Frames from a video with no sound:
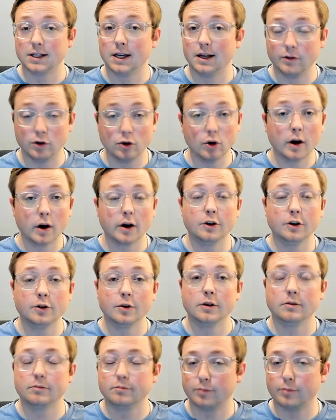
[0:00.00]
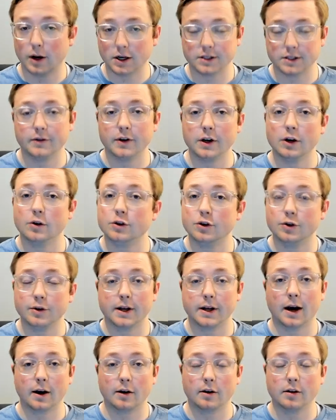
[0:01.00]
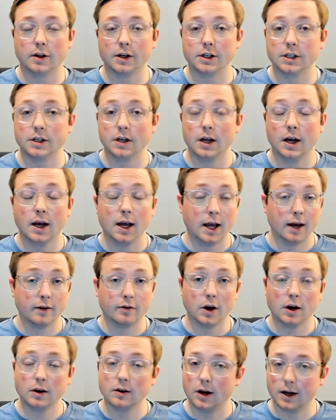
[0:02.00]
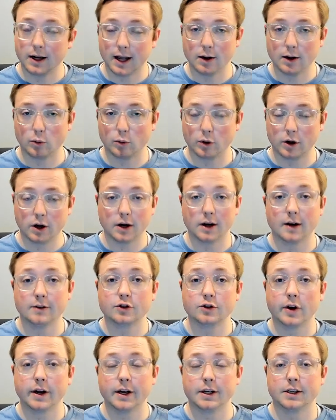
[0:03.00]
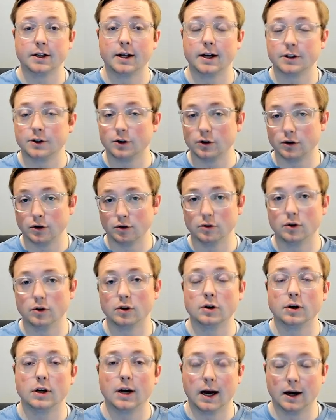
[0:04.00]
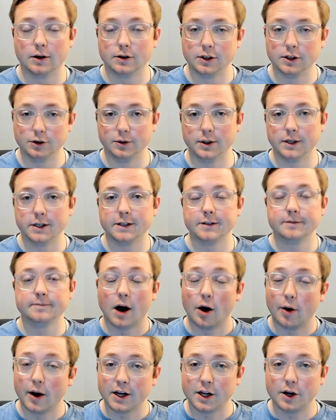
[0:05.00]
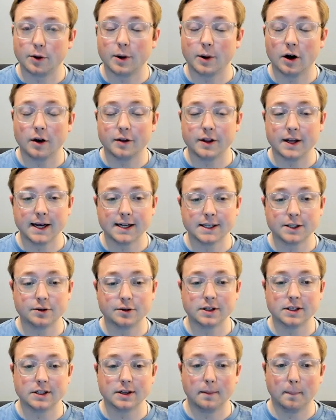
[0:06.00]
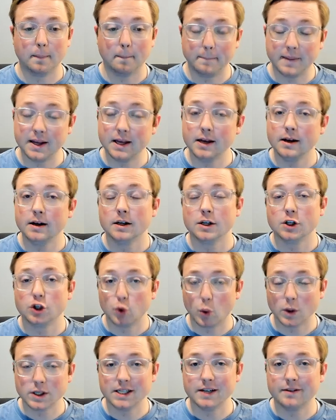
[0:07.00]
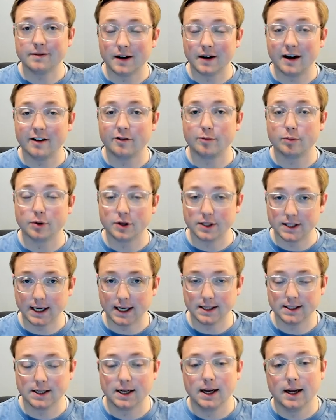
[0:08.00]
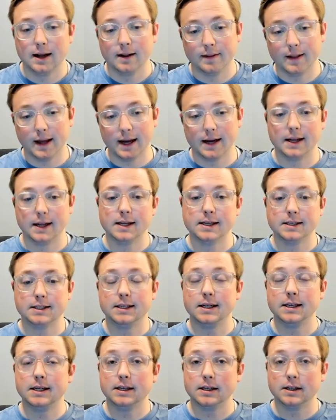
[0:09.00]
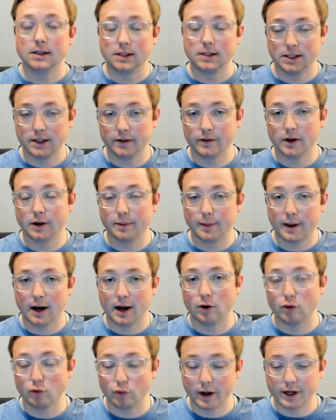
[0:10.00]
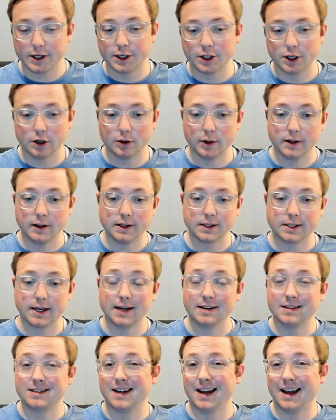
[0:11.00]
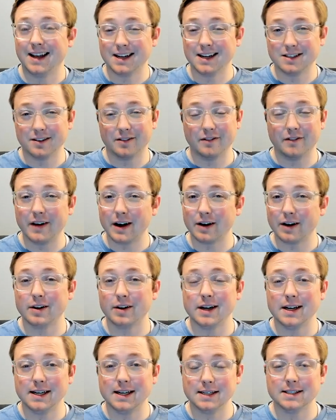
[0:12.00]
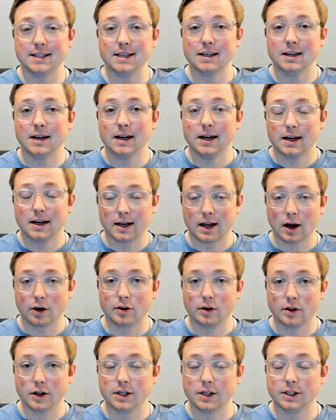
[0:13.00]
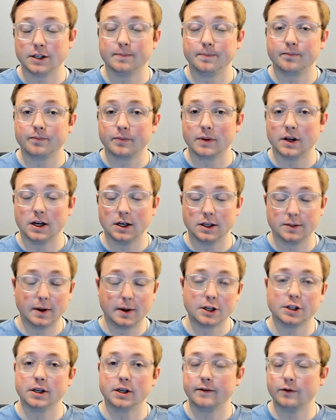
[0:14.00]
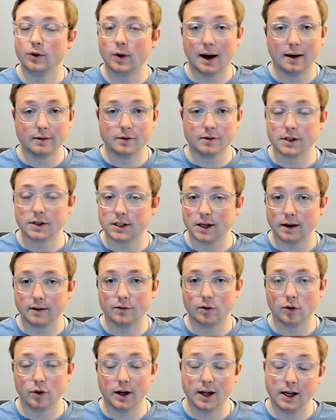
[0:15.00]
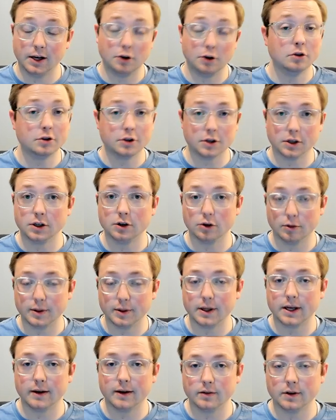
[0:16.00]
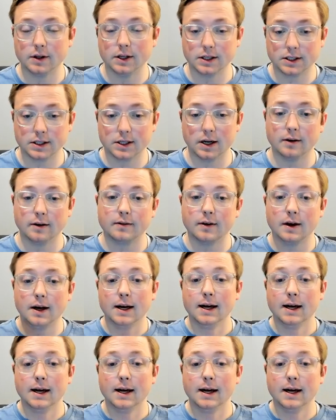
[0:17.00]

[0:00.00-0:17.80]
If you know how to do it, pause the video and do the calculation. If not, again, we're going to dive straight into the answer to learn how to do it. All right, here we are. The answer is B, 25%. That is the dividend payout ratio in this case. And it's a very easy calculation, especially if you have the stuff for it. And usually you'll be given this stuff.